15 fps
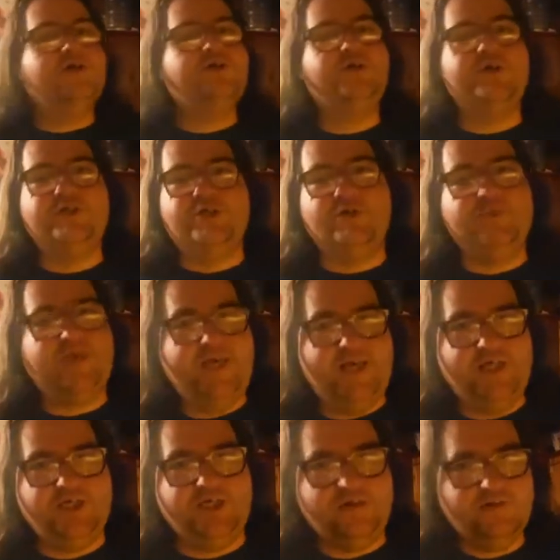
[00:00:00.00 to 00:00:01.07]
to a soup
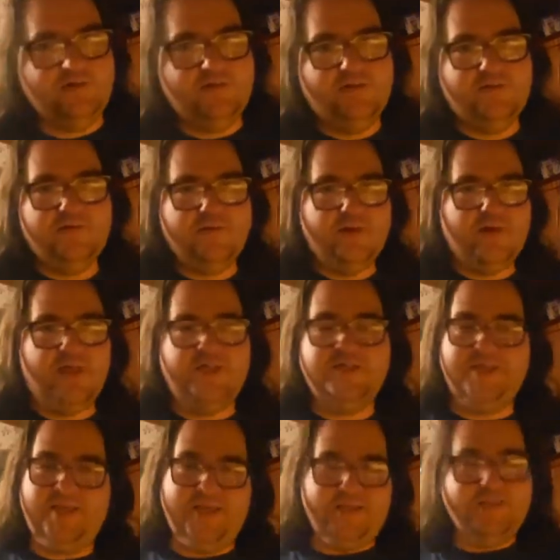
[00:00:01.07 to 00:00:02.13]
kitchen, okay, to
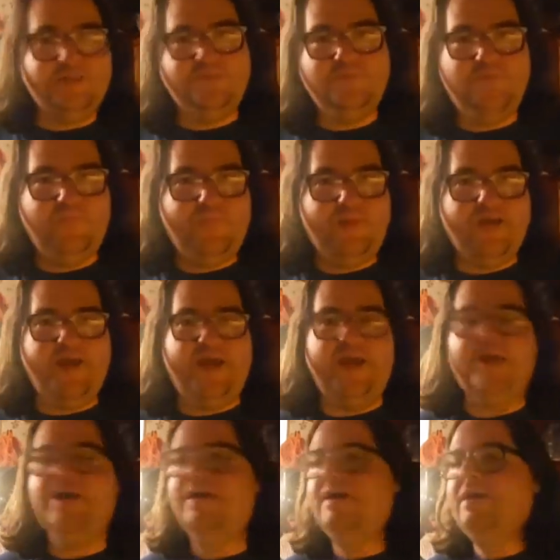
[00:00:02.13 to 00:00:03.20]
eat, okay,
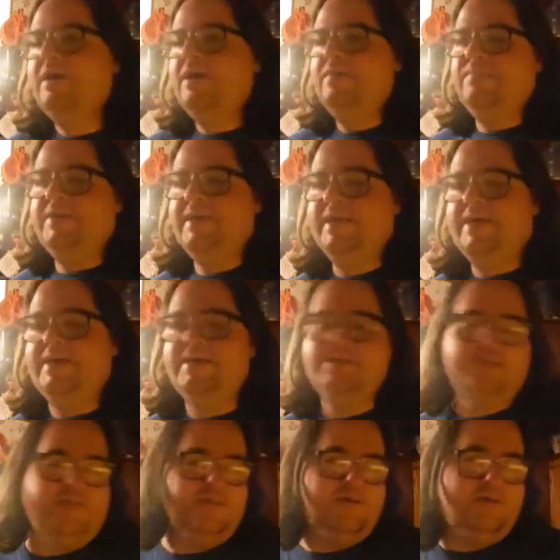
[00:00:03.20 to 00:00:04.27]

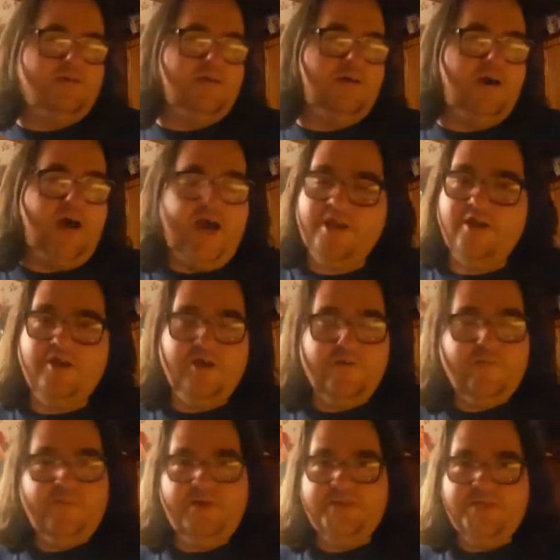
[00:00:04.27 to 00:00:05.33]
because I can
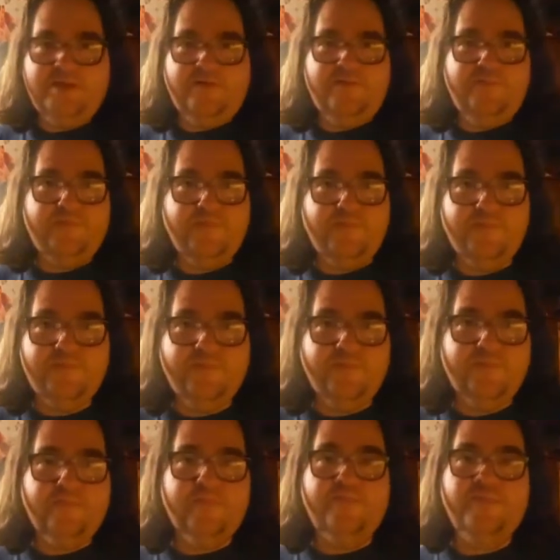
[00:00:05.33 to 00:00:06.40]
cook for myself.
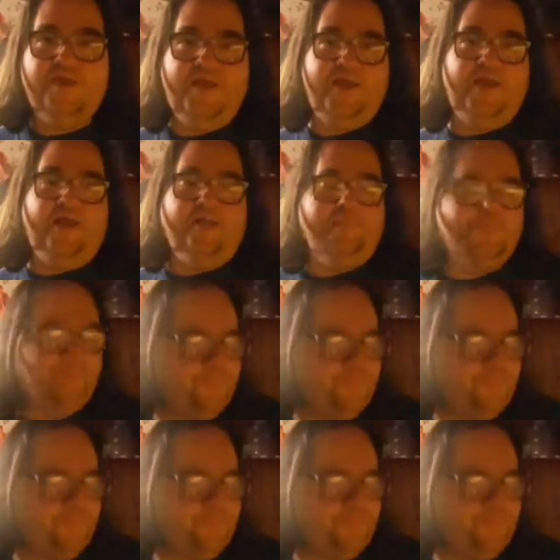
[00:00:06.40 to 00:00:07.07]
I can,